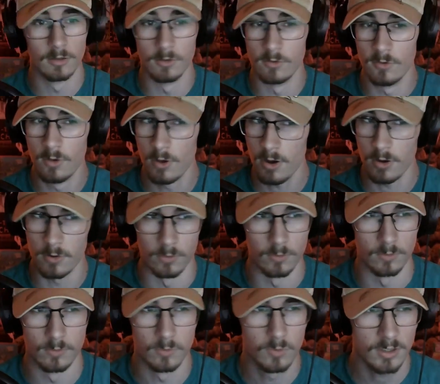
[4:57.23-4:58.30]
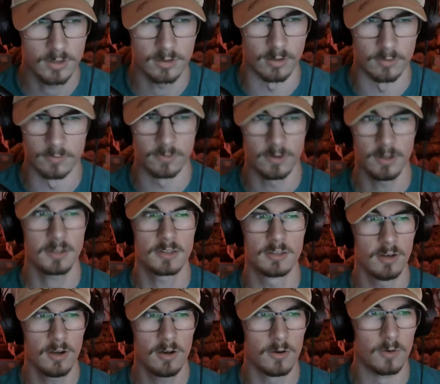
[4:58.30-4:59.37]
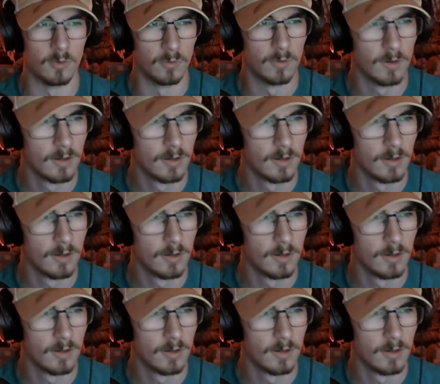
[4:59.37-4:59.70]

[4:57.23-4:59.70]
No. What the fuck? No.